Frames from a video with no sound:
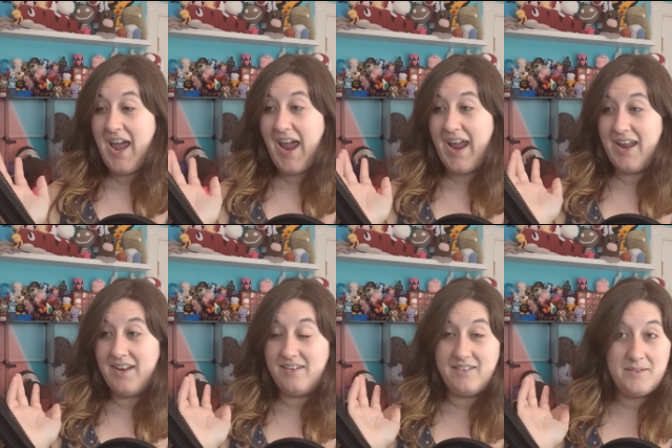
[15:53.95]

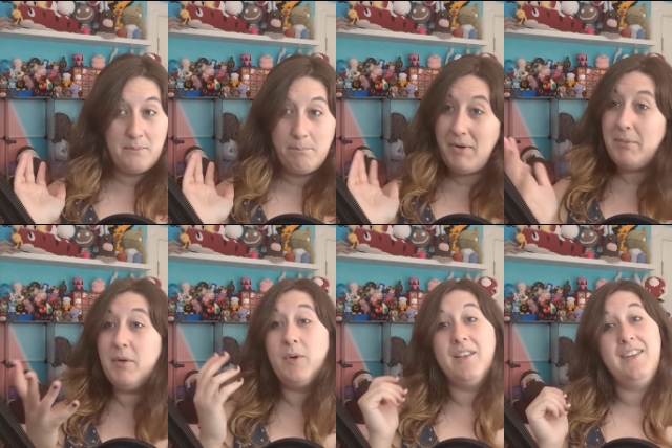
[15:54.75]
and maybe
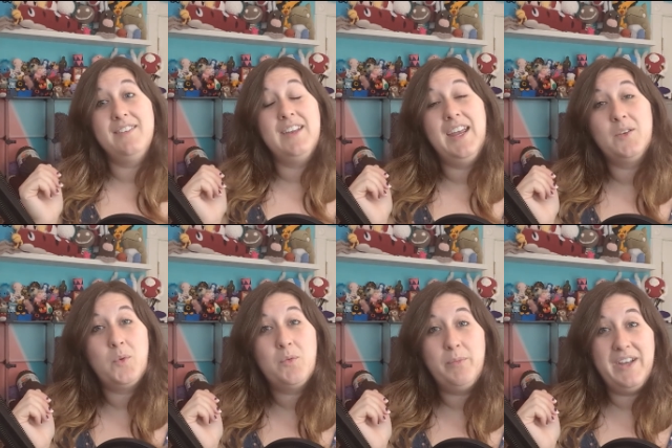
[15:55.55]
one of these days
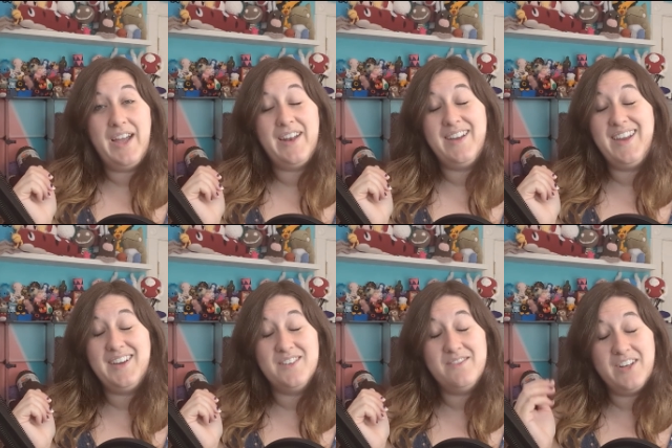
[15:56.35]
we will be at a
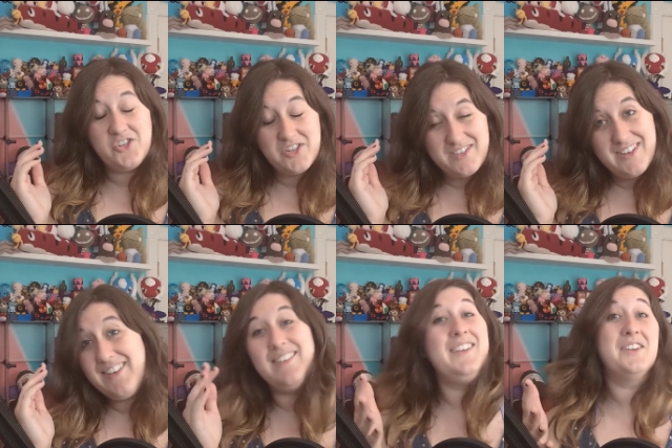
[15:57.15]
convention
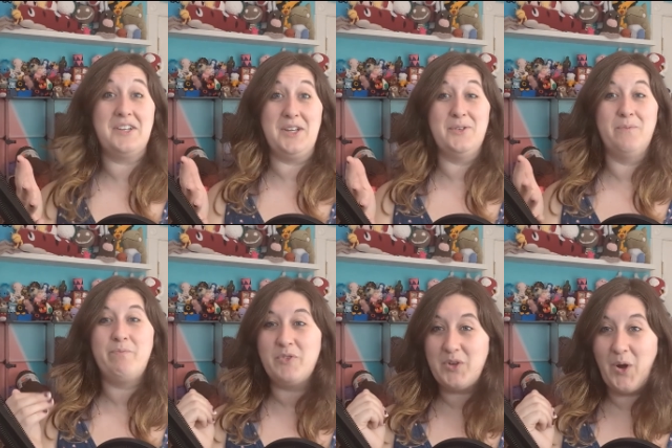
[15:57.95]
near you.
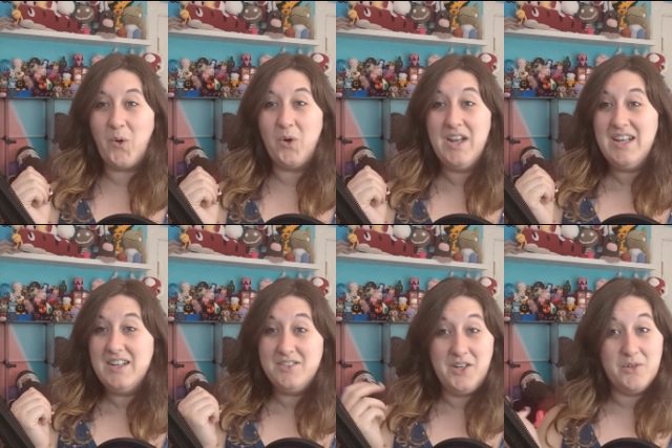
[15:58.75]
So,
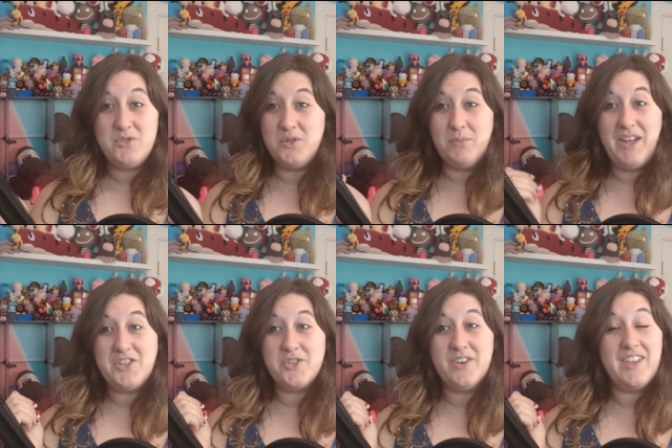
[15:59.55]
do make
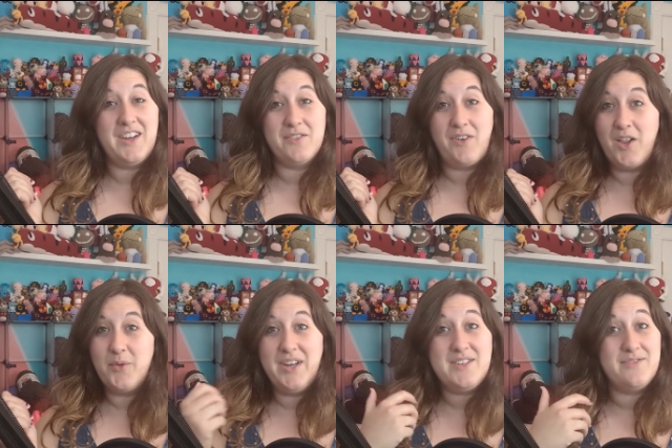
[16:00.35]
sure that you're
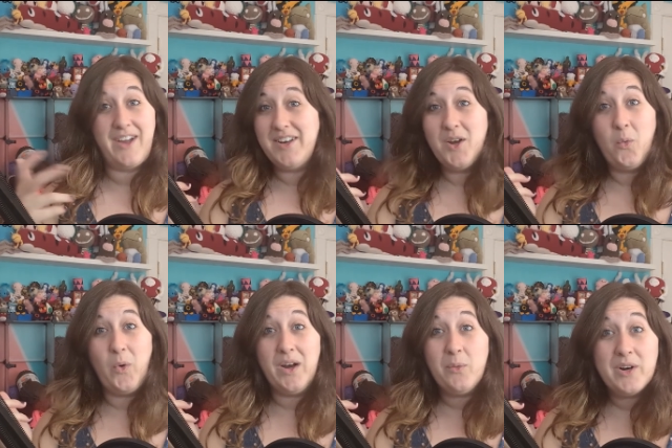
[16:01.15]
following to find out
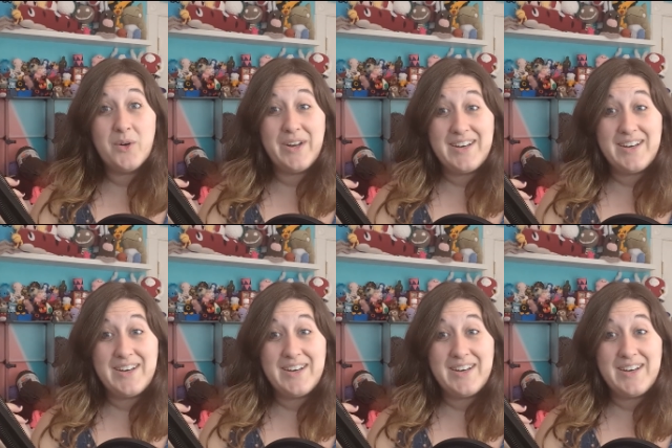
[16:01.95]
where we're going